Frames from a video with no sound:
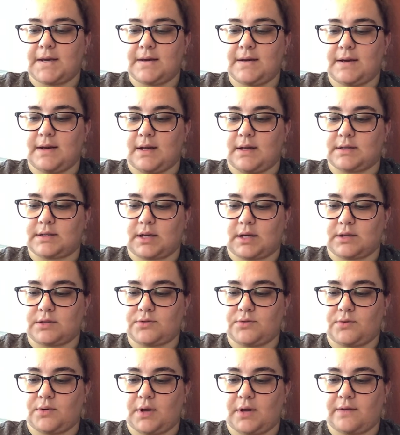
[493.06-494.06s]
and it's got
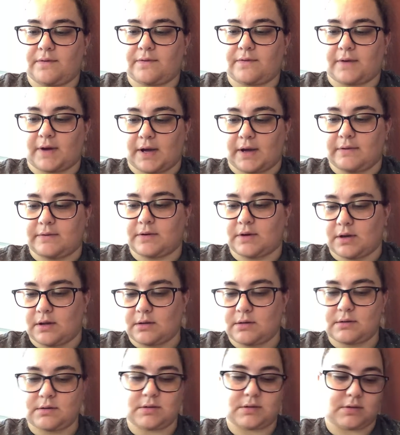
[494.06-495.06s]
25
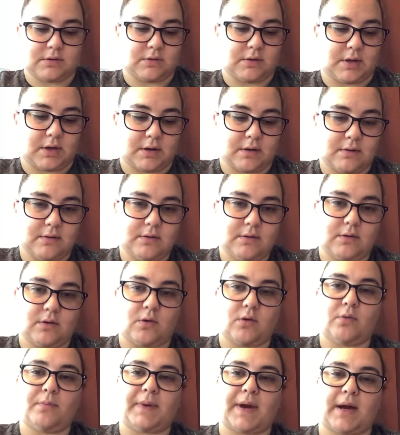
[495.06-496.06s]
colors. So yeah, the
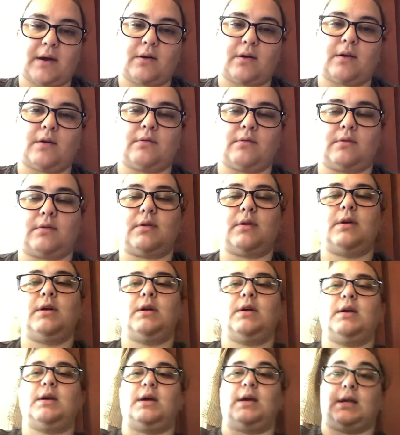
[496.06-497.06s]
whole background
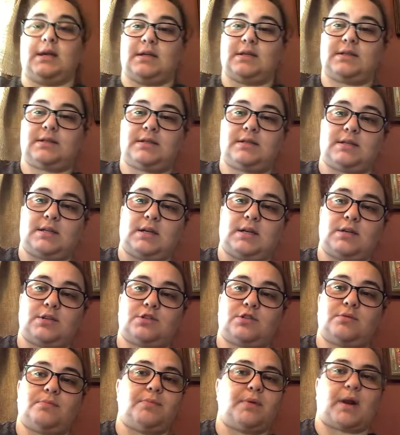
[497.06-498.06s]
is
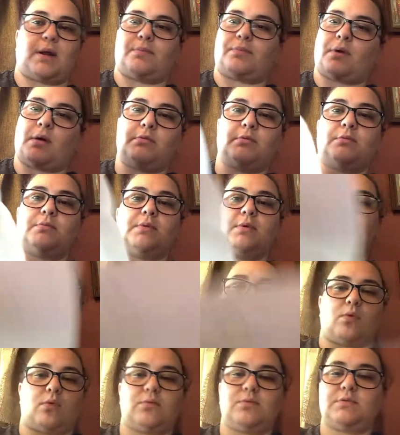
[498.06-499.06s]
stitched, but I probably
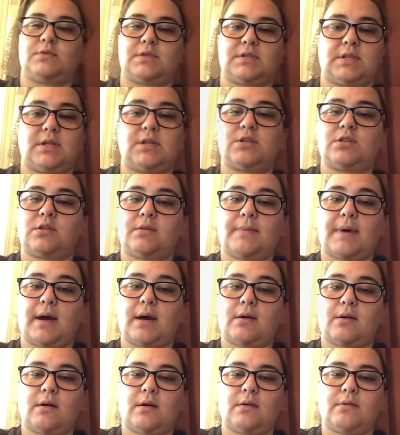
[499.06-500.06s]
won't stitch the
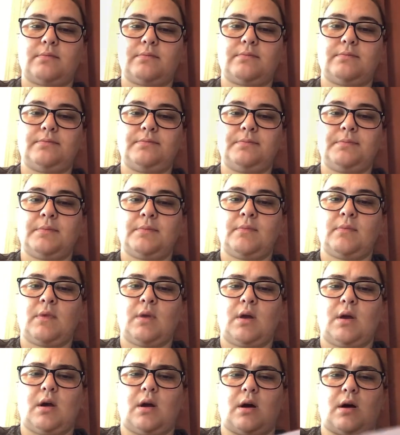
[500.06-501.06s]
background.
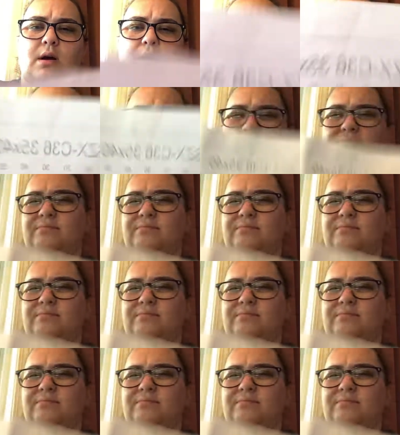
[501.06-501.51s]
Um,